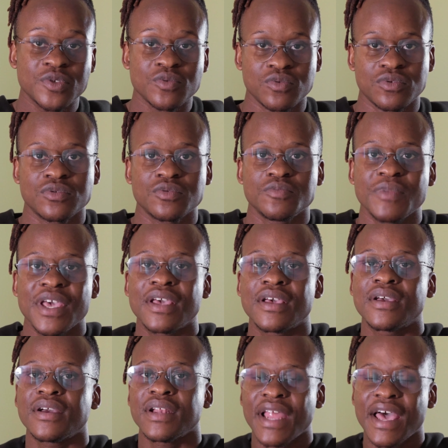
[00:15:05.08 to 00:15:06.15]
will
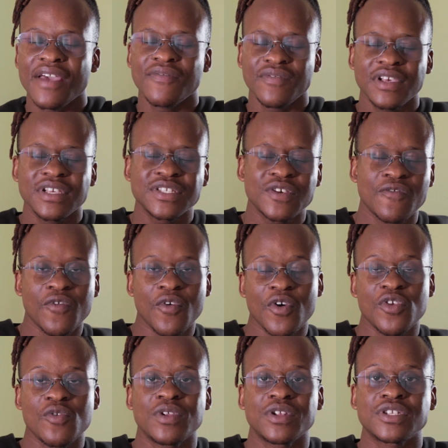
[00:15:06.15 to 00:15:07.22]
make life easier for
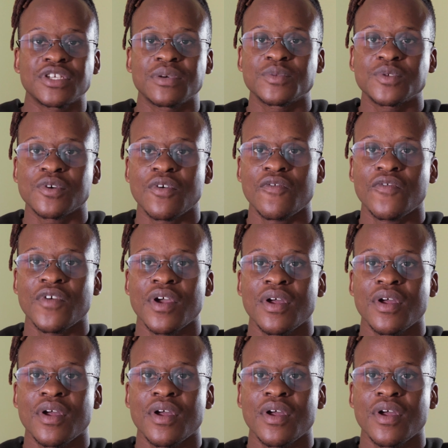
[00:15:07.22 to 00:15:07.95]
you in terms of